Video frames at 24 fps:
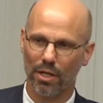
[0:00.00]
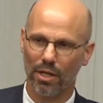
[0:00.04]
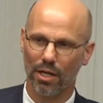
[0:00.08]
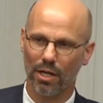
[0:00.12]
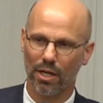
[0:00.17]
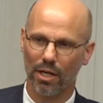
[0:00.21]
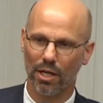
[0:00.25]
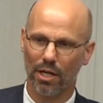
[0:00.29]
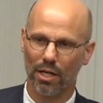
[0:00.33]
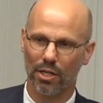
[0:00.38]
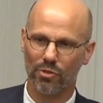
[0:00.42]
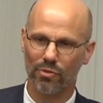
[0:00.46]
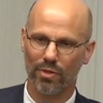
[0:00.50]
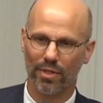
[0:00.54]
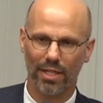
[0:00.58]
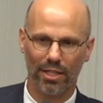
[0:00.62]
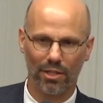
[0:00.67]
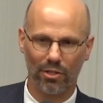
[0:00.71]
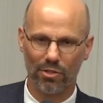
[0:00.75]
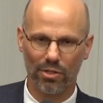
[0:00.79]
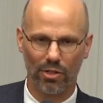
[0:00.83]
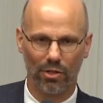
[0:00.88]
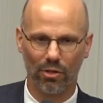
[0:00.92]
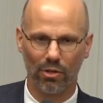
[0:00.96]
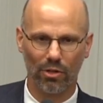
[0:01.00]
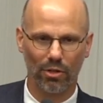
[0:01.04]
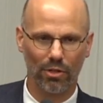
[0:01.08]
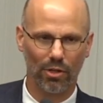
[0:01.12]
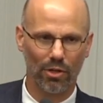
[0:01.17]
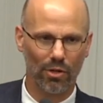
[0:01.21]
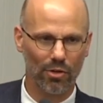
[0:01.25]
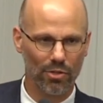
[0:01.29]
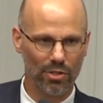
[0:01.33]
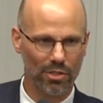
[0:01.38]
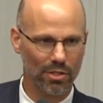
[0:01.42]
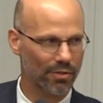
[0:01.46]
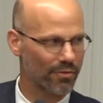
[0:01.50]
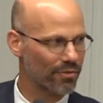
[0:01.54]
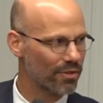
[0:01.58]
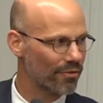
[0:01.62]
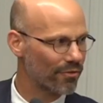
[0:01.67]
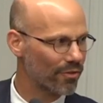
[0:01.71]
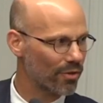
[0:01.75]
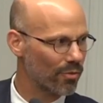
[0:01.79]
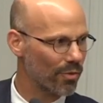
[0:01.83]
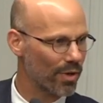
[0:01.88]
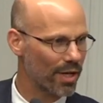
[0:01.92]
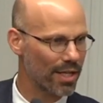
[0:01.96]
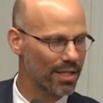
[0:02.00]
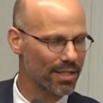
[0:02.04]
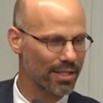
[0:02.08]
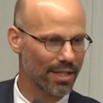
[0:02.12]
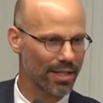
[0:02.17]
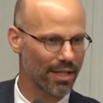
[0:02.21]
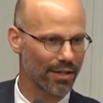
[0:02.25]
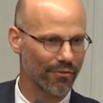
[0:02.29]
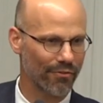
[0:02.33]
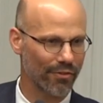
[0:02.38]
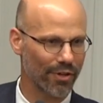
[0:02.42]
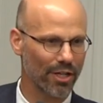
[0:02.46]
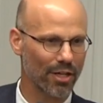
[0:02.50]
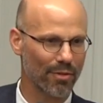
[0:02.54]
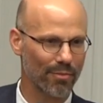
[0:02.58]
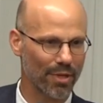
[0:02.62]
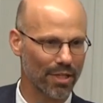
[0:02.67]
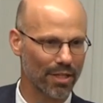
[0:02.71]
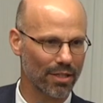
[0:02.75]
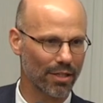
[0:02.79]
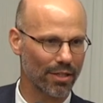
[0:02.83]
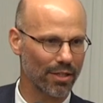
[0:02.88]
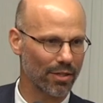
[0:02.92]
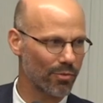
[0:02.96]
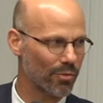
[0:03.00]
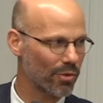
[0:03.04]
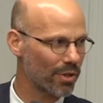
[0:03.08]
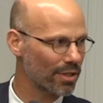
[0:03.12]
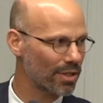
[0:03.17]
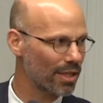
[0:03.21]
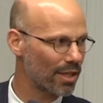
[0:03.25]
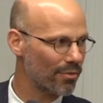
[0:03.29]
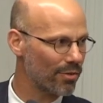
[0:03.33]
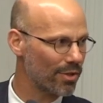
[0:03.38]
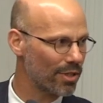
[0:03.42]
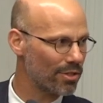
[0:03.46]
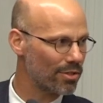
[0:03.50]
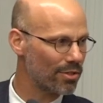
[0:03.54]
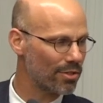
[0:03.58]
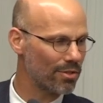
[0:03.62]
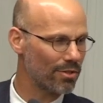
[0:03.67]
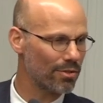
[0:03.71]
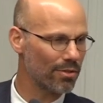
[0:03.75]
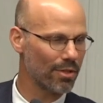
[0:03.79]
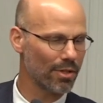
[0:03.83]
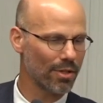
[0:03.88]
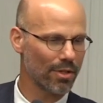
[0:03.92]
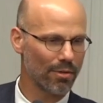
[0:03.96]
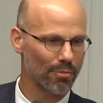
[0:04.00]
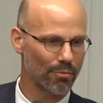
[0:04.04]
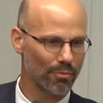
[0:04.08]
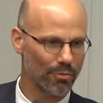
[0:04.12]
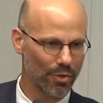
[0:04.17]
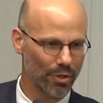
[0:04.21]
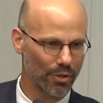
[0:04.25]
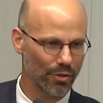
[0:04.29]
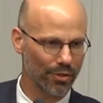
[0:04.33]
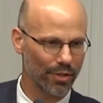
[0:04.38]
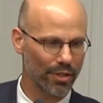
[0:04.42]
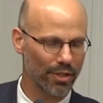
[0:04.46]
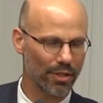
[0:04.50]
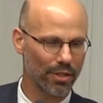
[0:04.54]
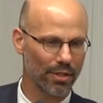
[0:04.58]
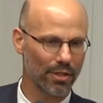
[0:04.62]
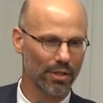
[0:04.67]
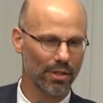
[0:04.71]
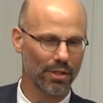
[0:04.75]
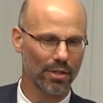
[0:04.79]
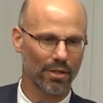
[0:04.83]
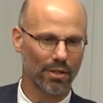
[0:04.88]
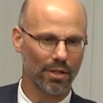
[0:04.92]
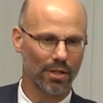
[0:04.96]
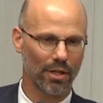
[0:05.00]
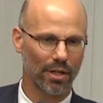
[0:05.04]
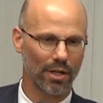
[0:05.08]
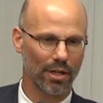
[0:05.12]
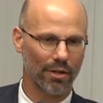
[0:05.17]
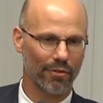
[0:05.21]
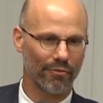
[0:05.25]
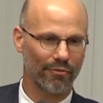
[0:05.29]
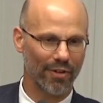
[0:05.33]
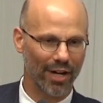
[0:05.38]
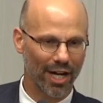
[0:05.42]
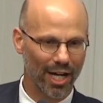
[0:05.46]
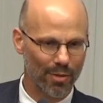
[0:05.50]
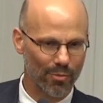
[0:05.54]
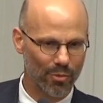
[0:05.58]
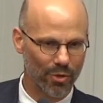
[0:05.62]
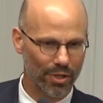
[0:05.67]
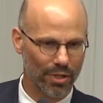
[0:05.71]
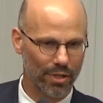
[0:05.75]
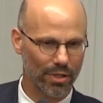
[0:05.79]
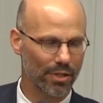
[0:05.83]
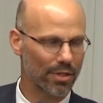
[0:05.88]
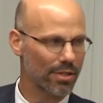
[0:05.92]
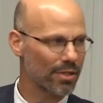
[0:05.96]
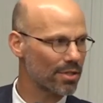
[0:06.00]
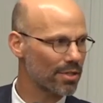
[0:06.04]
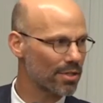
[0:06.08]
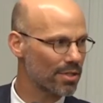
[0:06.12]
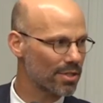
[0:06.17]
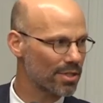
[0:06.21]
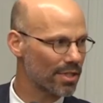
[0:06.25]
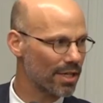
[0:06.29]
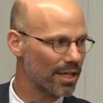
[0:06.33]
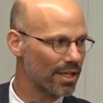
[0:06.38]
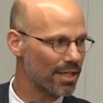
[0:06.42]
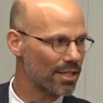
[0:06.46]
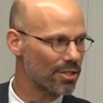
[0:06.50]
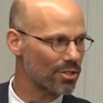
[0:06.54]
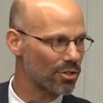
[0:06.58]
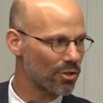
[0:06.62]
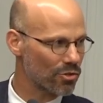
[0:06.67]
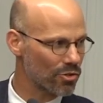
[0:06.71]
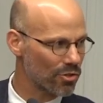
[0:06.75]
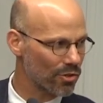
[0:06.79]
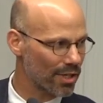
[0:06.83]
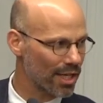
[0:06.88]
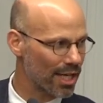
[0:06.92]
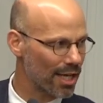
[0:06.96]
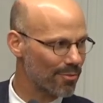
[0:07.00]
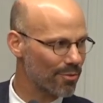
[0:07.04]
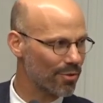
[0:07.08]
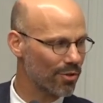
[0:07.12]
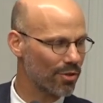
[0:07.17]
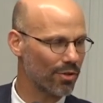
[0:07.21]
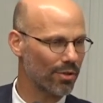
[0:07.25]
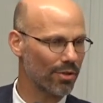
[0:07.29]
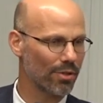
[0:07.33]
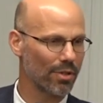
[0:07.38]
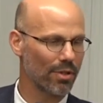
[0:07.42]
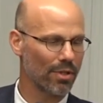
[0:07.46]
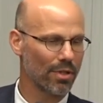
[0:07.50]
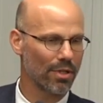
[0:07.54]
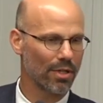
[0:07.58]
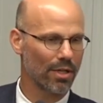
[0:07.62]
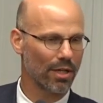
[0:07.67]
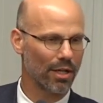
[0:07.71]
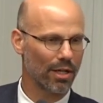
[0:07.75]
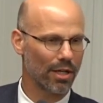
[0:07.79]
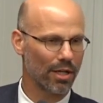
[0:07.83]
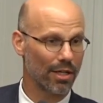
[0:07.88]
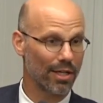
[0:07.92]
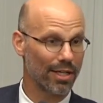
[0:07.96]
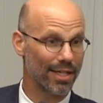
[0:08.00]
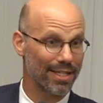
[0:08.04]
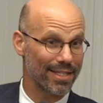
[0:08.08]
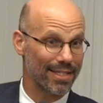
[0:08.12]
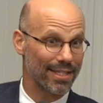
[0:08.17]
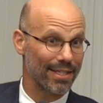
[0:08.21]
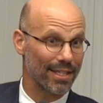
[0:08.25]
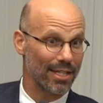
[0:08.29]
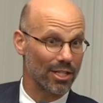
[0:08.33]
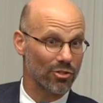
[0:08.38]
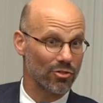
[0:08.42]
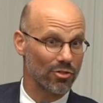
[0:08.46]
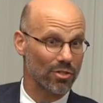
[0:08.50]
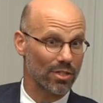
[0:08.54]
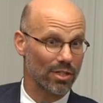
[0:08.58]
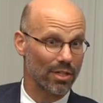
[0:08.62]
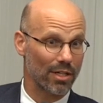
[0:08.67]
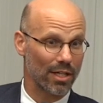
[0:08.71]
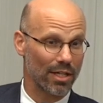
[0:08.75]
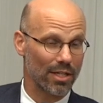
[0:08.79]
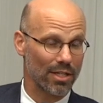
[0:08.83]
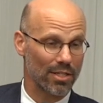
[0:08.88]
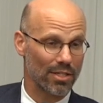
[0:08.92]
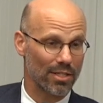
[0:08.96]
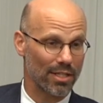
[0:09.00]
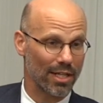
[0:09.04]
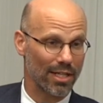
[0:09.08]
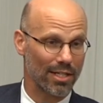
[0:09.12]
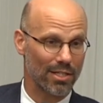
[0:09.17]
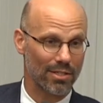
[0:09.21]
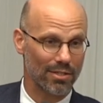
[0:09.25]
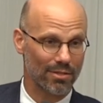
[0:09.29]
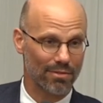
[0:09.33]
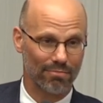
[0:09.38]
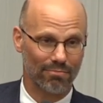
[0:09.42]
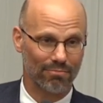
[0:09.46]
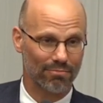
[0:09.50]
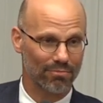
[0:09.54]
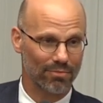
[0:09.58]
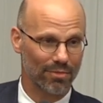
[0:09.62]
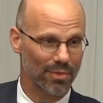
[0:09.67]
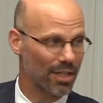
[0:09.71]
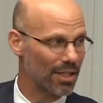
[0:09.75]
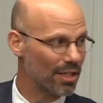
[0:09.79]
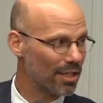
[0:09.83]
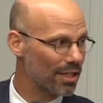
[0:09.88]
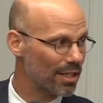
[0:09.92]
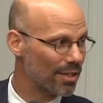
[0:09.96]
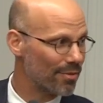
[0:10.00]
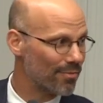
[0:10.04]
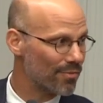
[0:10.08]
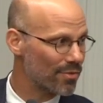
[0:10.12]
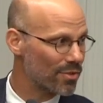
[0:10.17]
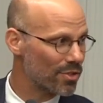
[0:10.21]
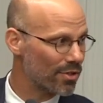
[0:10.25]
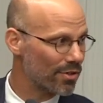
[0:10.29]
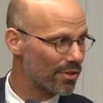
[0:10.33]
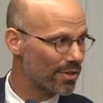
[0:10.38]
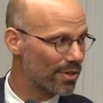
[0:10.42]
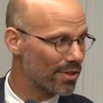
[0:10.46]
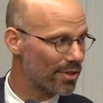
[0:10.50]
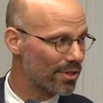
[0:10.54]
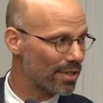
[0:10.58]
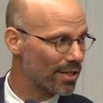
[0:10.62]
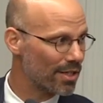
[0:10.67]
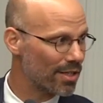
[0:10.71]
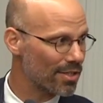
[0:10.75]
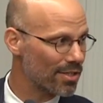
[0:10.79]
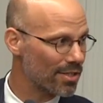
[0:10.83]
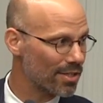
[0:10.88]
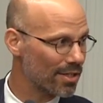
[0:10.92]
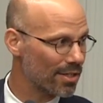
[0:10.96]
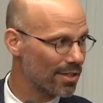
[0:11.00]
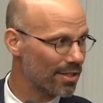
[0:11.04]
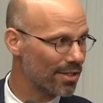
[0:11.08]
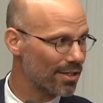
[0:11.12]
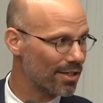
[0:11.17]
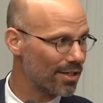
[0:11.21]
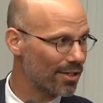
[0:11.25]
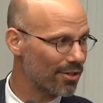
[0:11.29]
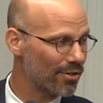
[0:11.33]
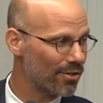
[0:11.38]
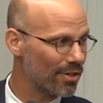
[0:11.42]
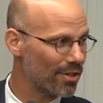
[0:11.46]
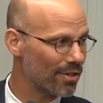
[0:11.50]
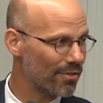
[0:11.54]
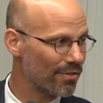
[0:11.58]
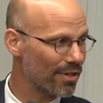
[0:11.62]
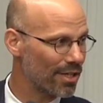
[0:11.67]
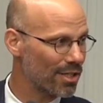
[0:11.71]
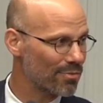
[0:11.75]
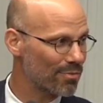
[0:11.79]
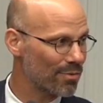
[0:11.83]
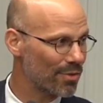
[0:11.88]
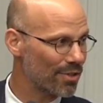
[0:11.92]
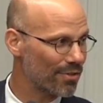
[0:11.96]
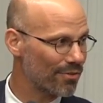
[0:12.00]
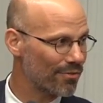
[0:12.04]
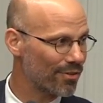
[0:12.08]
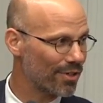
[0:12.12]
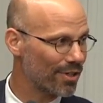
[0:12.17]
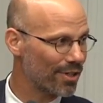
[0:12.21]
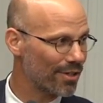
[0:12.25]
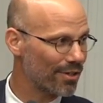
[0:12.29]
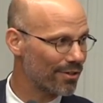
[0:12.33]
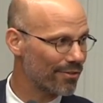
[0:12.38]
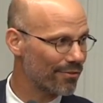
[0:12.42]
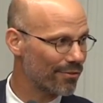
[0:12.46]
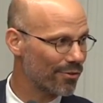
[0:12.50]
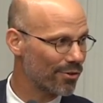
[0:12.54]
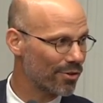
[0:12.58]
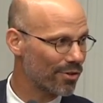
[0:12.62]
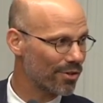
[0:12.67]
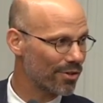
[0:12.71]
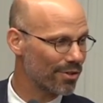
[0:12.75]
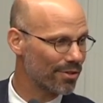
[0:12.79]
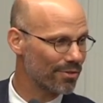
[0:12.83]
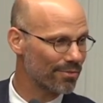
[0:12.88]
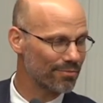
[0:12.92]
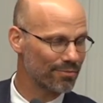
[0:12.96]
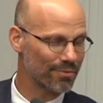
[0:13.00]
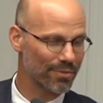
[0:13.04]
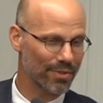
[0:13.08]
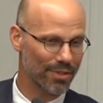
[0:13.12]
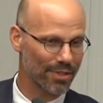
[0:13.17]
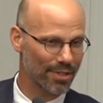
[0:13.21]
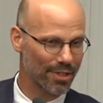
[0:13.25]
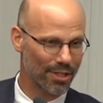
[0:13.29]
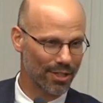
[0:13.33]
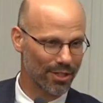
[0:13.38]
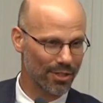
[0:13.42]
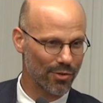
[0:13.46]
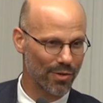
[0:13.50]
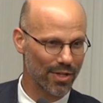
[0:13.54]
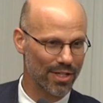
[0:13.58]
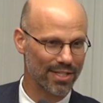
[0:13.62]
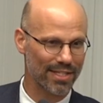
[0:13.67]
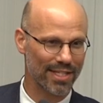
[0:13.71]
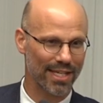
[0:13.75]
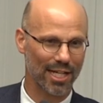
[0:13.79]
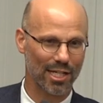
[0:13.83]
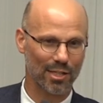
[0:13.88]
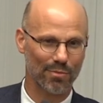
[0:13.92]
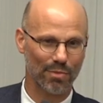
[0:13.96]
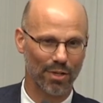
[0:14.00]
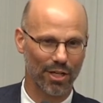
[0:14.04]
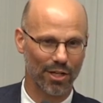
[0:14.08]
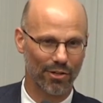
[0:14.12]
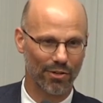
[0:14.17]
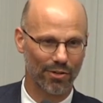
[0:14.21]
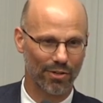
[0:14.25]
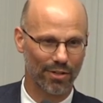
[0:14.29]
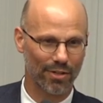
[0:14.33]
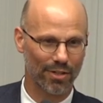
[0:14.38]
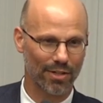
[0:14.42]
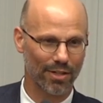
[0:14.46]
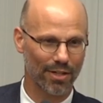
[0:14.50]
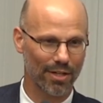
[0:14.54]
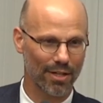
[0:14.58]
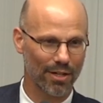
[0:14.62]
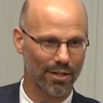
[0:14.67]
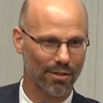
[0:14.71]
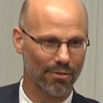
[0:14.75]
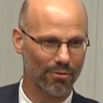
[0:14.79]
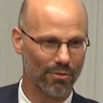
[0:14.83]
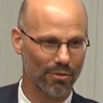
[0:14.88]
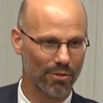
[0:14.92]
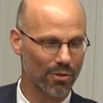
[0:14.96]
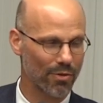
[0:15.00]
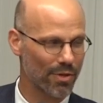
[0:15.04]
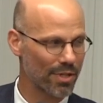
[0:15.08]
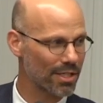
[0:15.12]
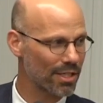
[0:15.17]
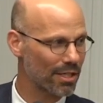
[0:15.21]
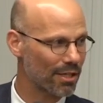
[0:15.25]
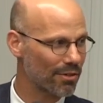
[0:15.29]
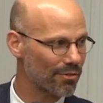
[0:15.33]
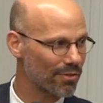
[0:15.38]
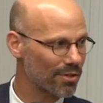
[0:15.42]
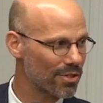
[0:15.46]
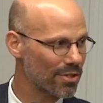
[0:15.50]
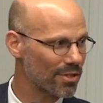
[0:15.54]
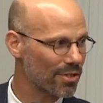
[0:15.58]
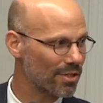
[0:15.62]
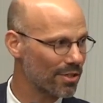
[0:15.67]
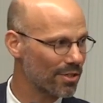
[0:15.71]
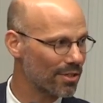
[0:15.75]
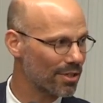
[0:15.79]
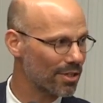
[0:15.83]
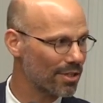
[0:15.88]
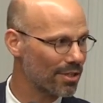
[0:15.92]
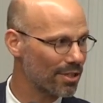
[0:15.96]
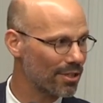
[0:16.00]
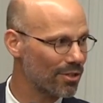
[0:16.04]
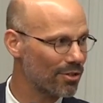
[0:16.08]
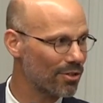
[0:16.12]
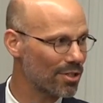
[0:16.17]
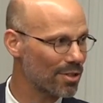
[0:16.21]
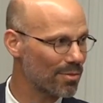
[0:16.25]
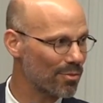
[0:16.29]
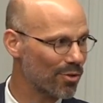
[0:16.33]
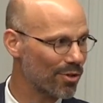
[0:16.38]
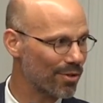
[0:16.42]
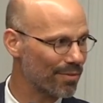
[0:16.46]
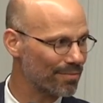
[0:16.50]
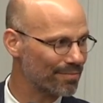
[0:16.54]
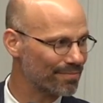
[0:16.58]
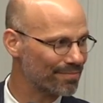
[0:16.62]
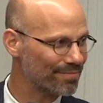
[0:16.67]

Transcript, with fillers: Uh, so I think there's a whole host of different ways. I think fundamentally the work that we do, building uh, vibrant societies, social capital, uh, is in the interest of the United States. Um, so I think it's a, a good investment uh, for the U.S. taxpayer and through the U.S. Congress to, to continue to support.